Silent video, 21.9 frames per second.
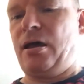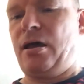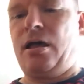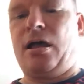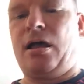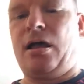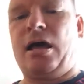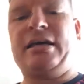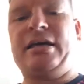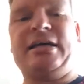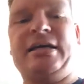
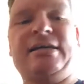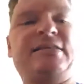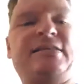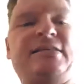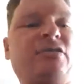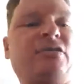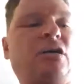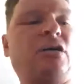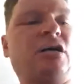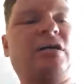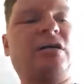I guess
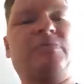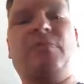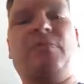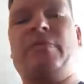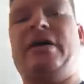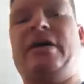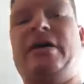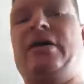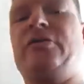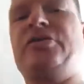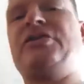I'll talk about
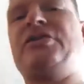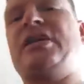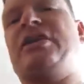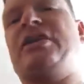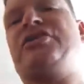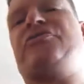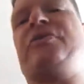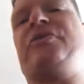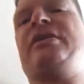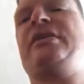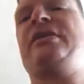my other
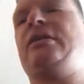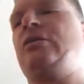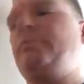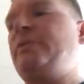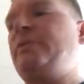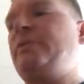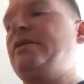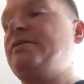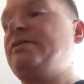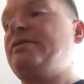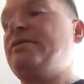sash right now
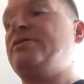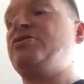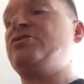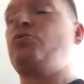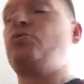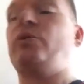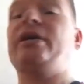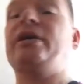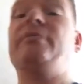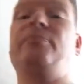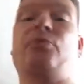because it's
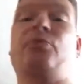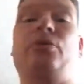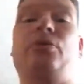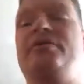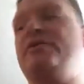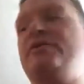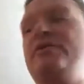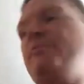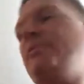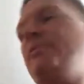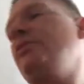quite
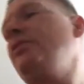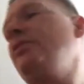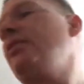important to me.